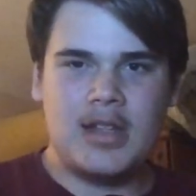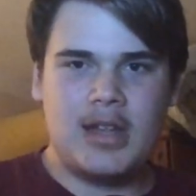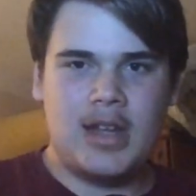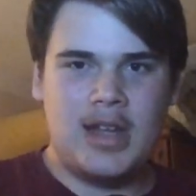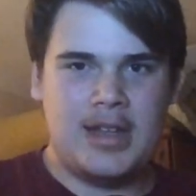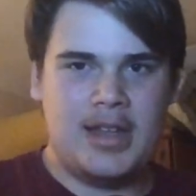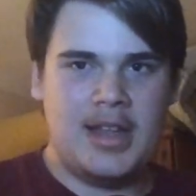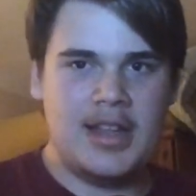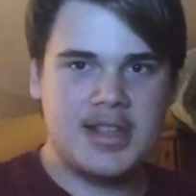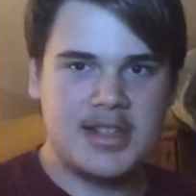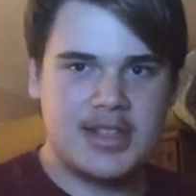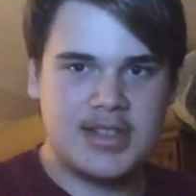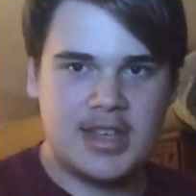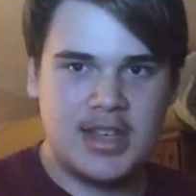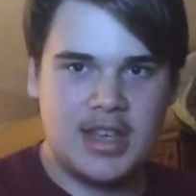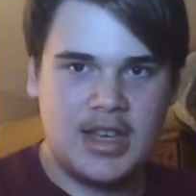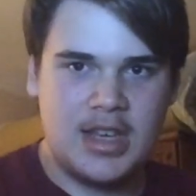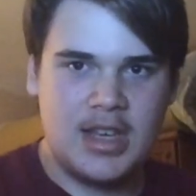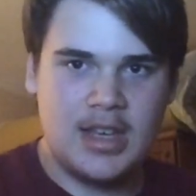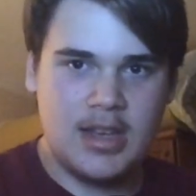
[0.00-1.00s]
And let's
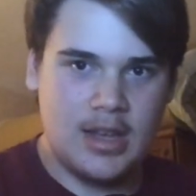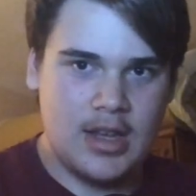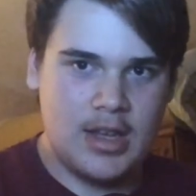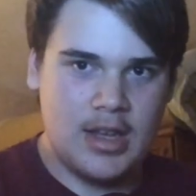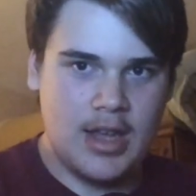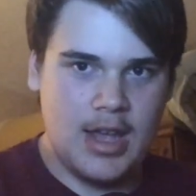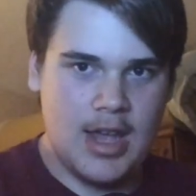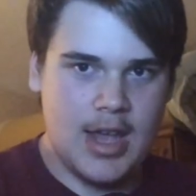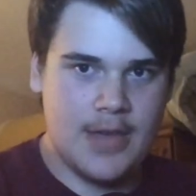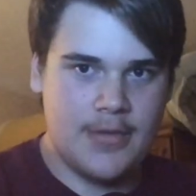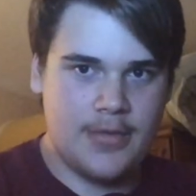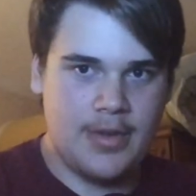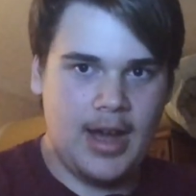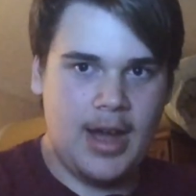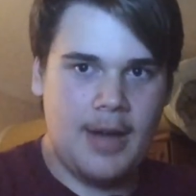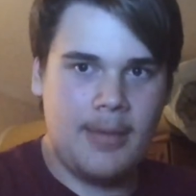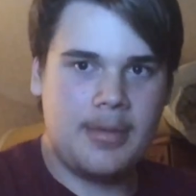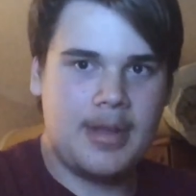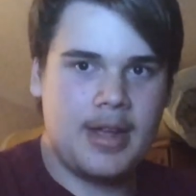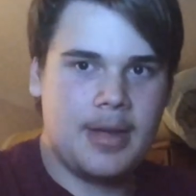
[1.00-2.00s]
see if
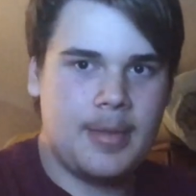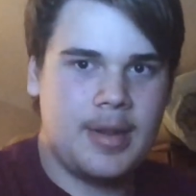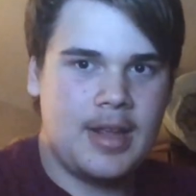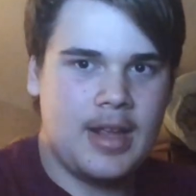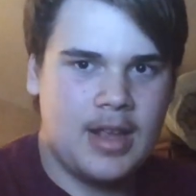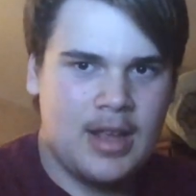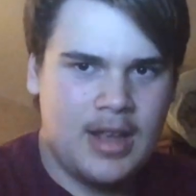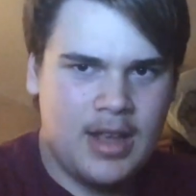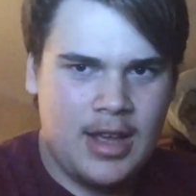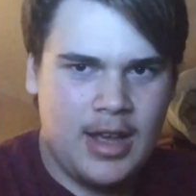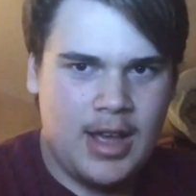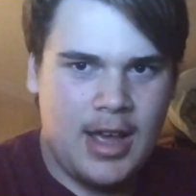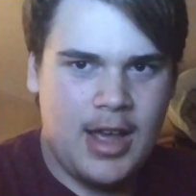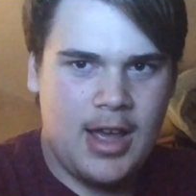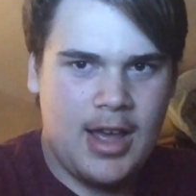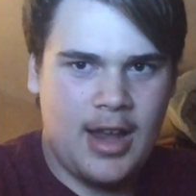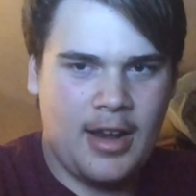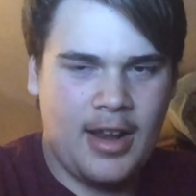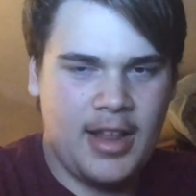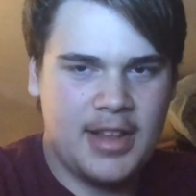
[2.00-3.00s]
I'm gonna be,
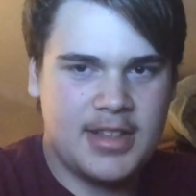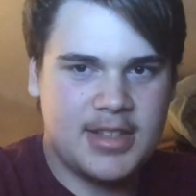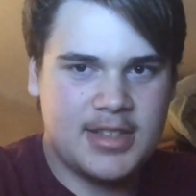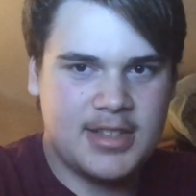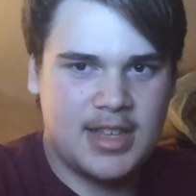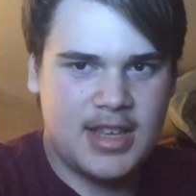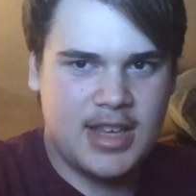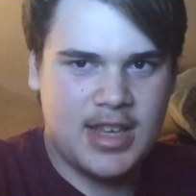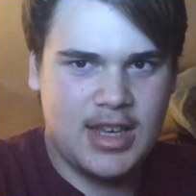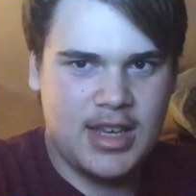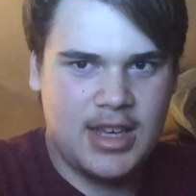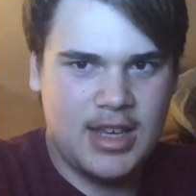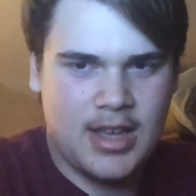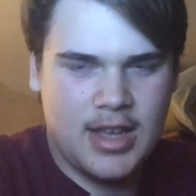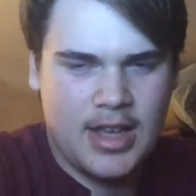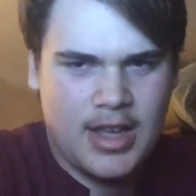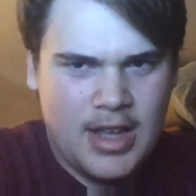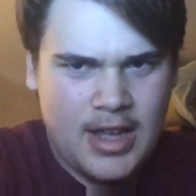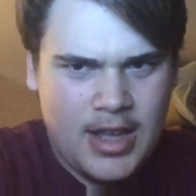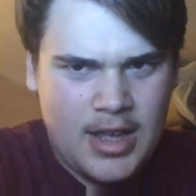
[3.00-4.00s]
and let's see
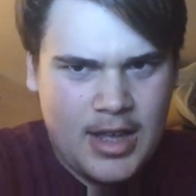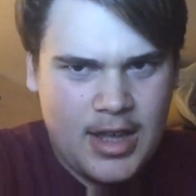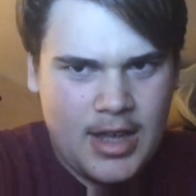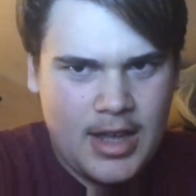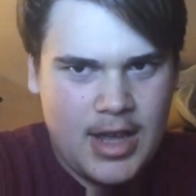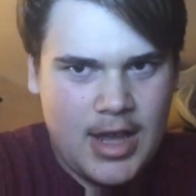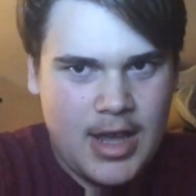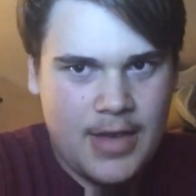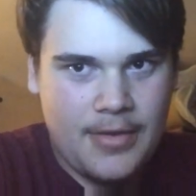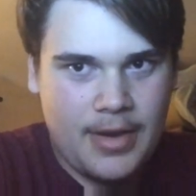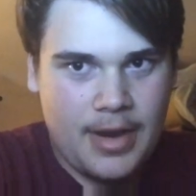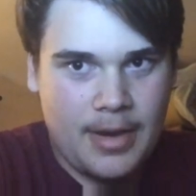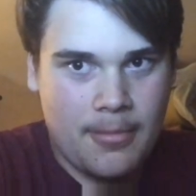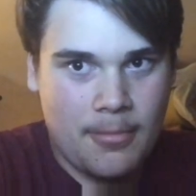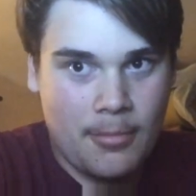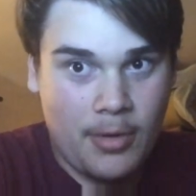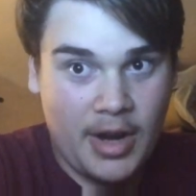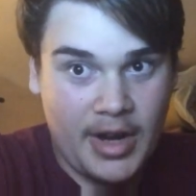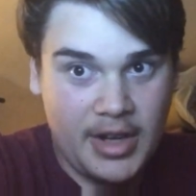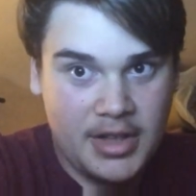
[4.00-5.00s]
if
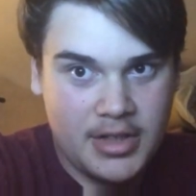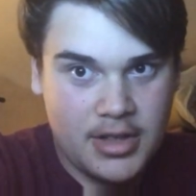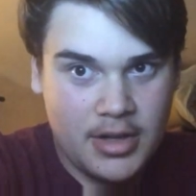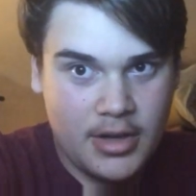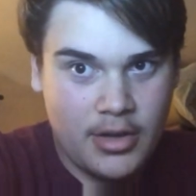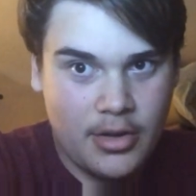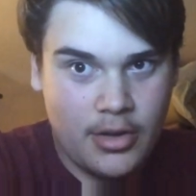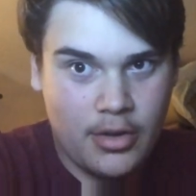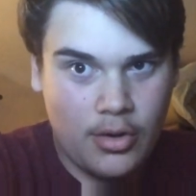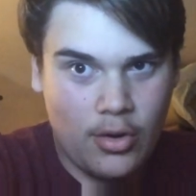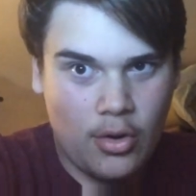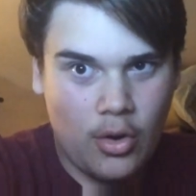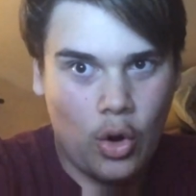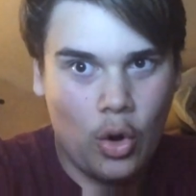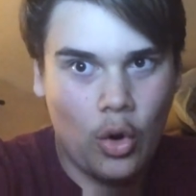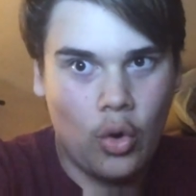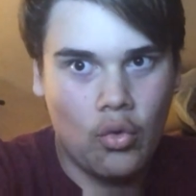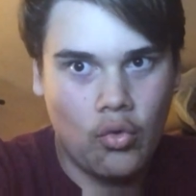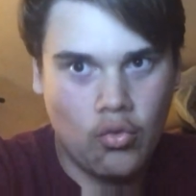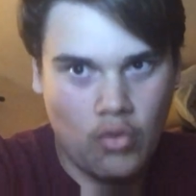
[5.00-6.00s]
I'm right
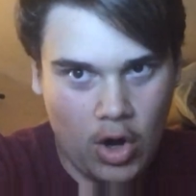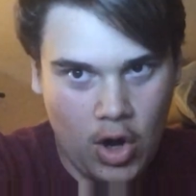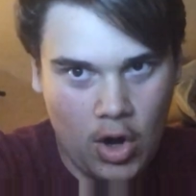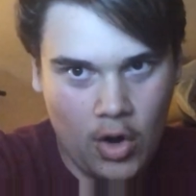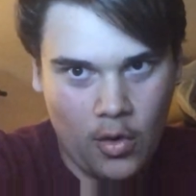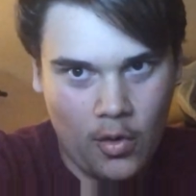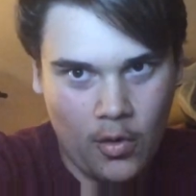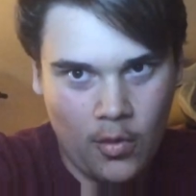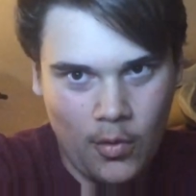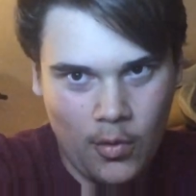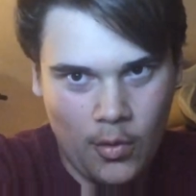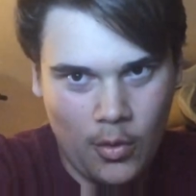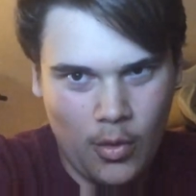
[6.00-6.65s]
or wrong.